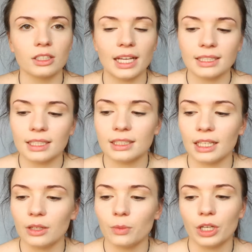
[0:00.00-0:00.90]
I
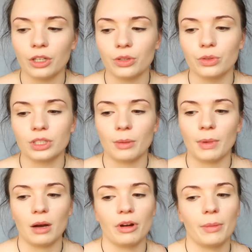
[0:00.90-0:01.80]
said, we're going to do some
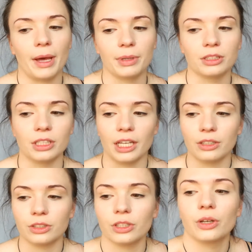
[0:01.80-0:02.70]
eyebrow mapping today.
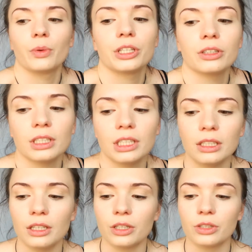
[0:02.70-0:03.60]
So what you'll
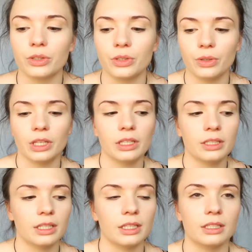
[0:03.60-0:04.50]
need to do this
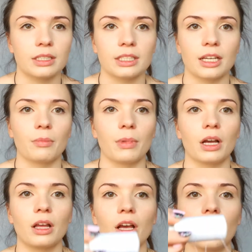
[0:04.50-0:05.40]
is some
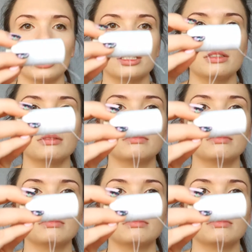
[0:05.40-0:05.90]
cotton,